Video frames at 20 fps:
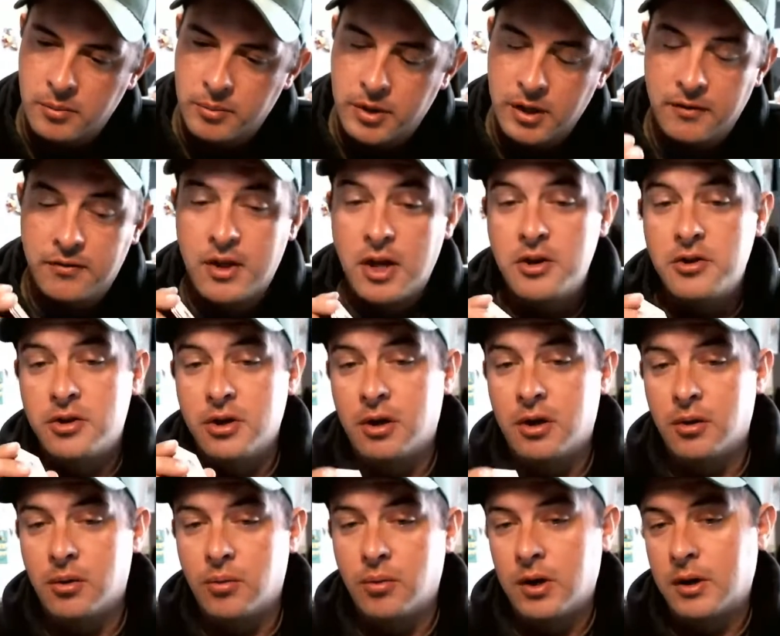but if they
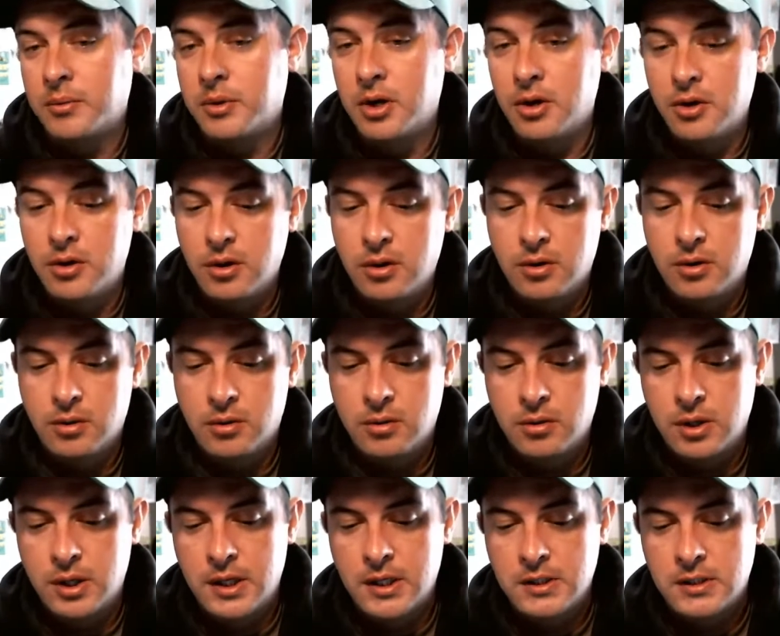don't, what I'm going to
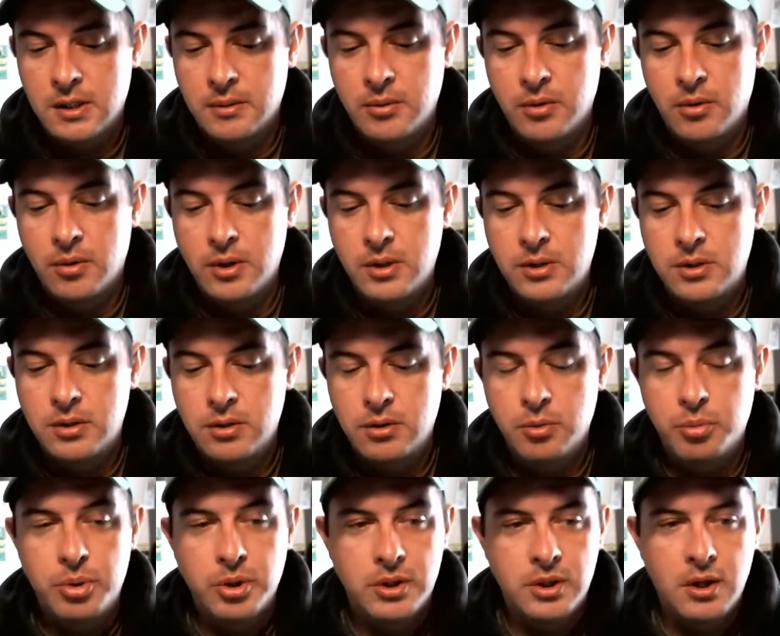do is I'm going
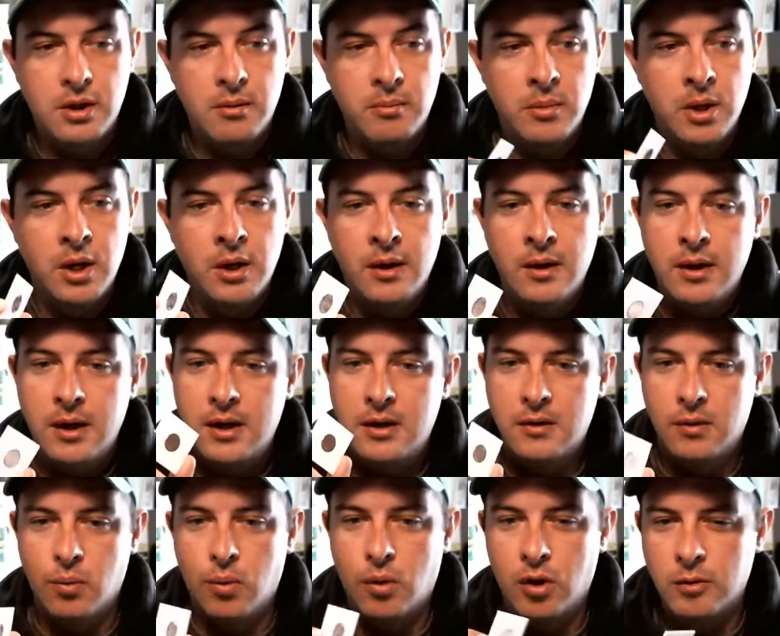to put them in
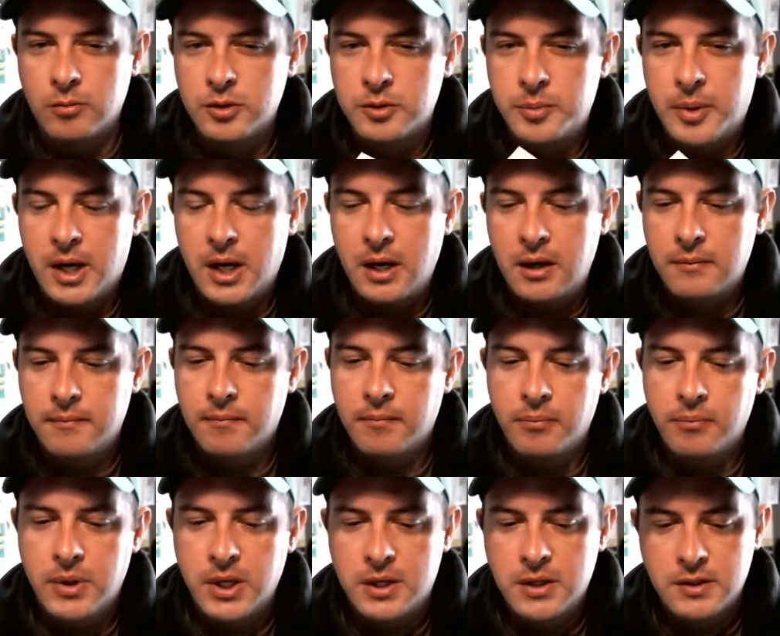a warm spot,
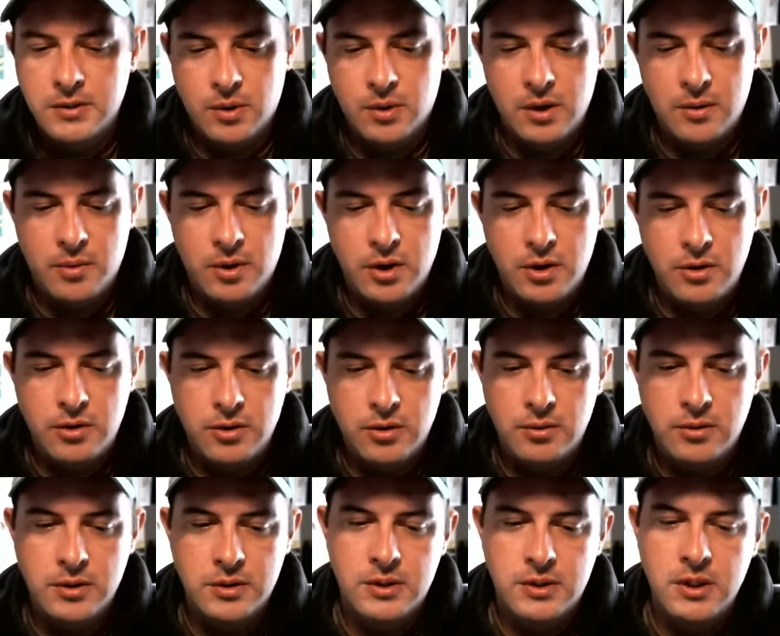because what I want to
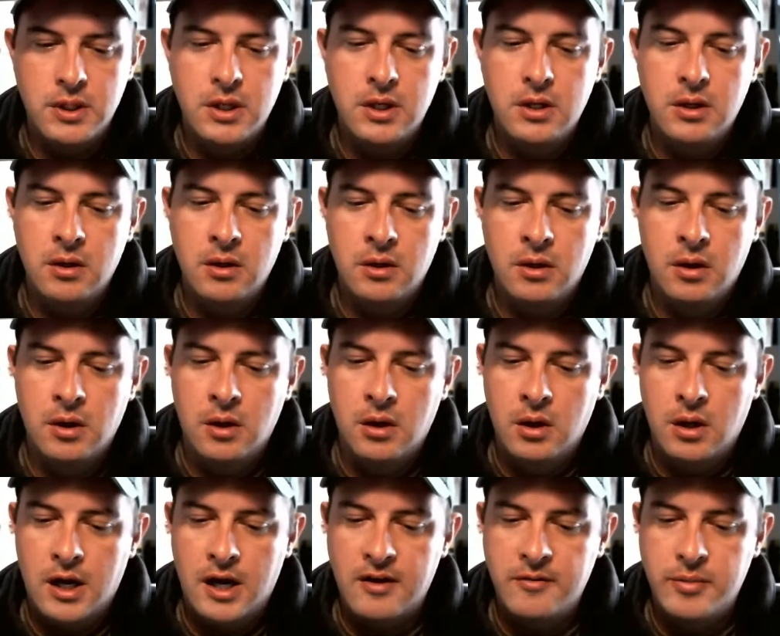do is see,
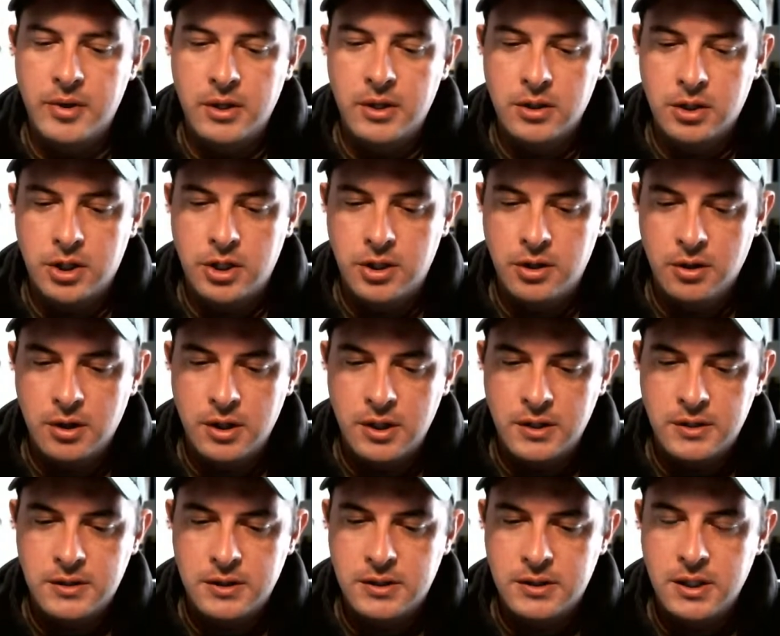I've been
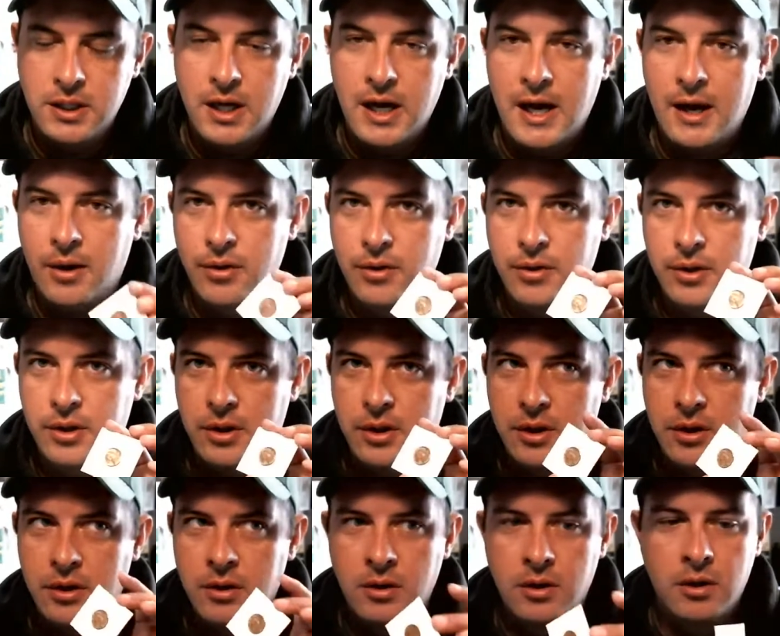curious to see how
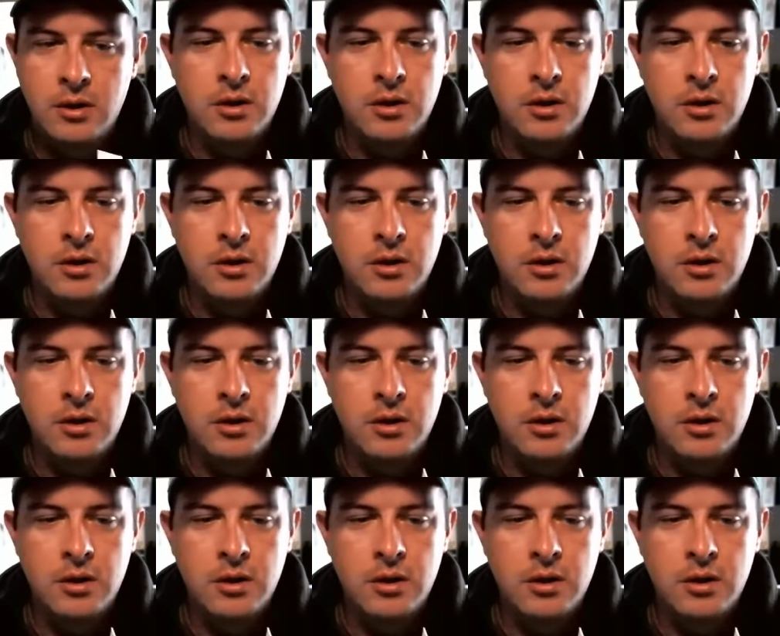the